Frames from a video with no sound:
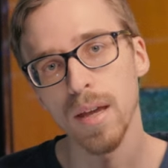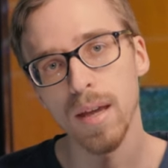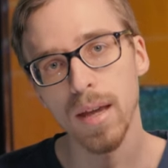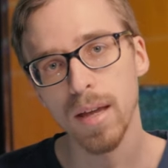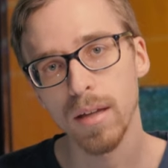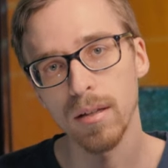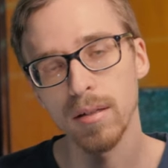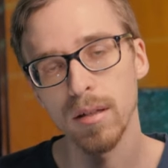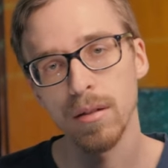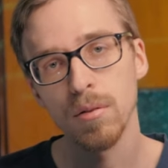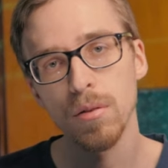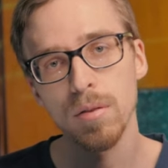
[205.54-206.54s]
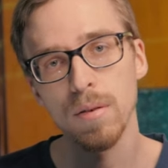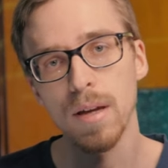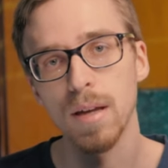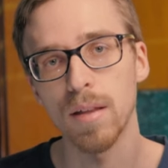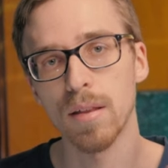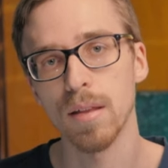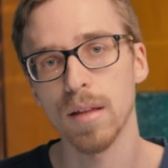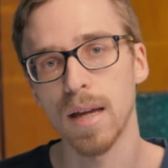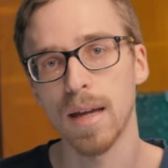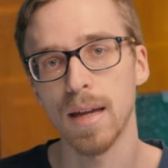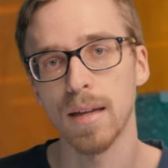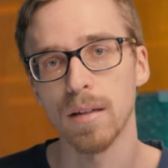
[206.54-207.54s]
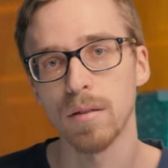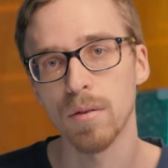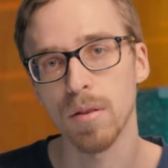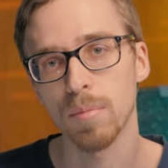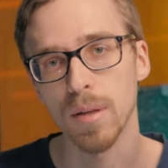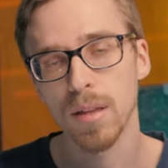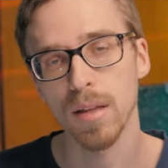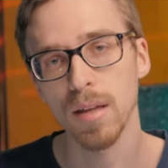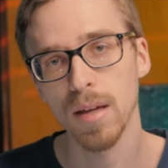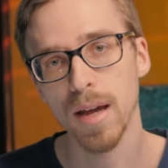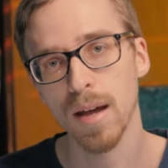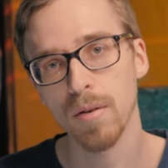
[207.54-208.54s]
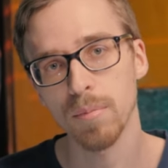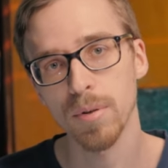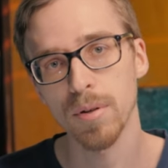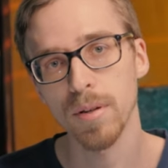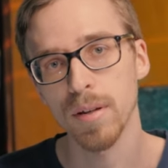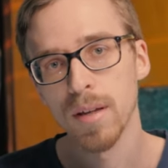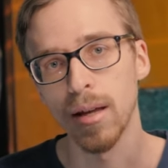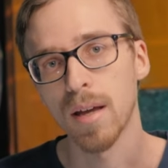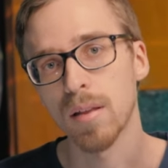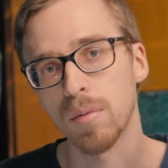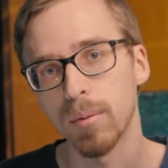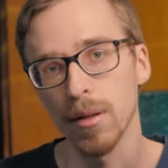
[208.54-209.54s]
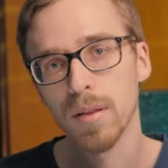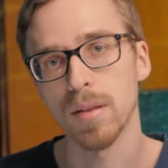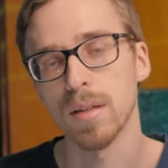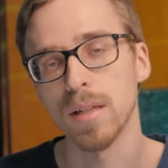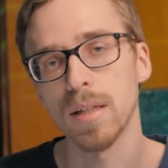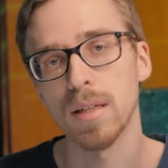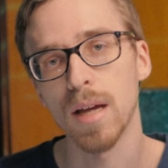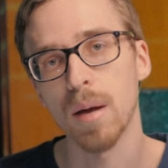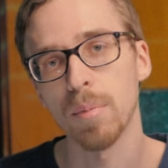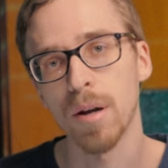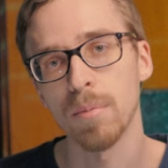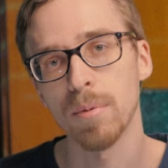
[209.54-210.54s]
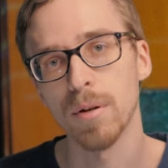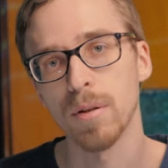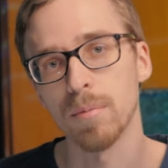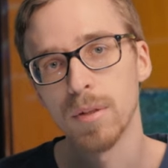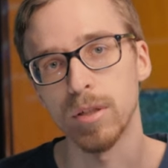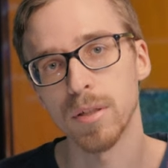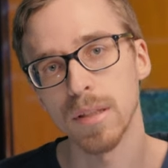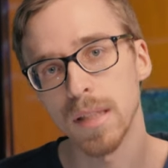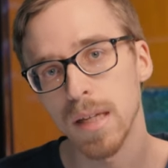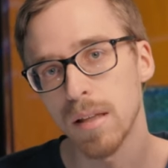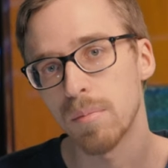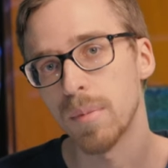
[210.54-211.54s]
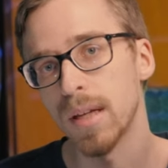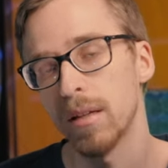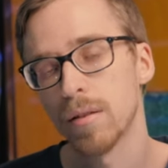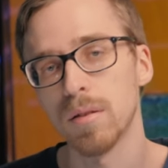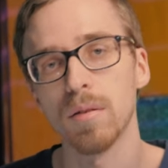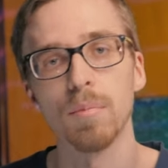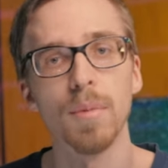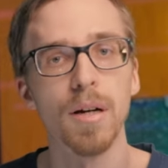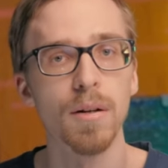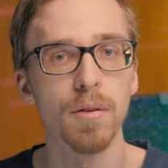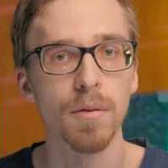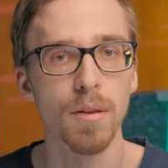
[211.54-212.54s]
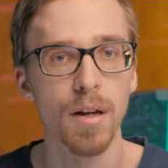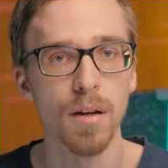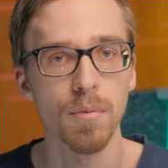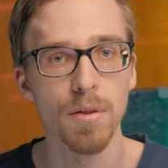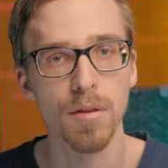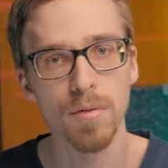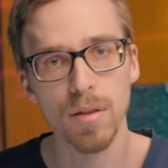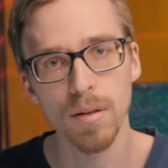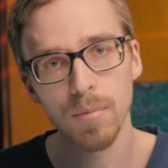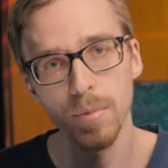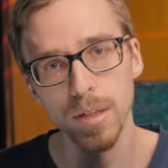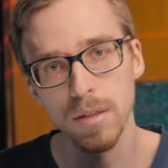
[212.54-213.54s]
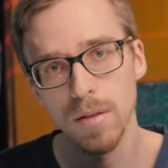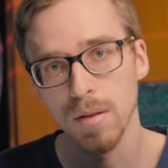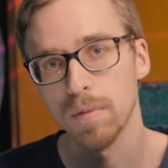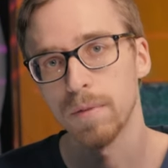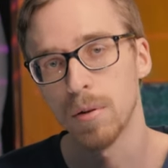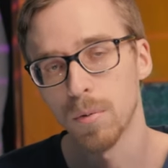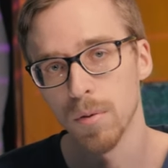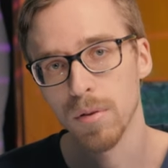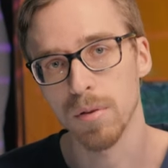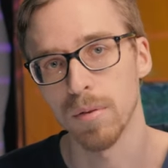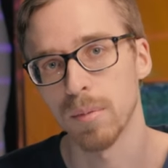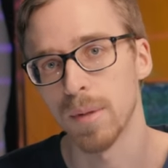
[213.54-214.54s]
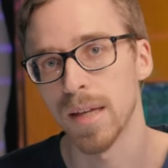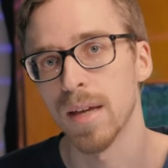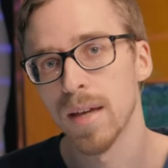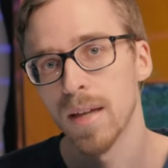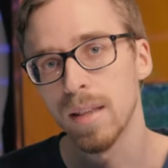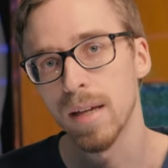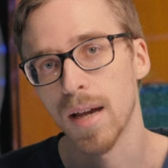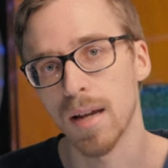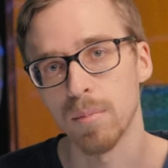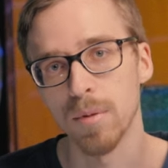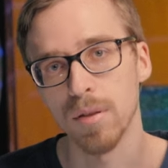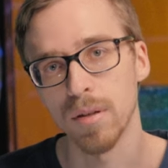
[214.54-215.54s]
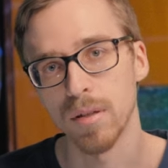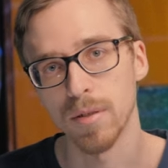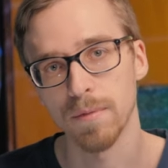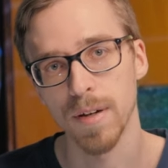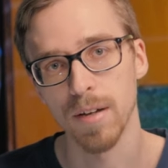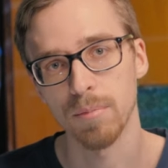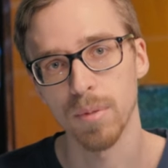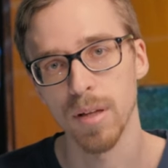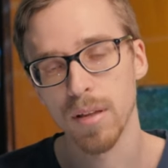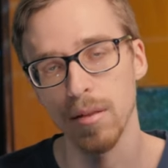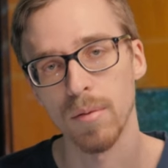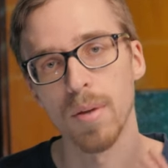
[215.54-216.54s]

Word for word: And it also has a USB-C output as well as a DTAP output, which leads me to the monitor that I was using, which is of course going to be the Atomos Ninja V Plus.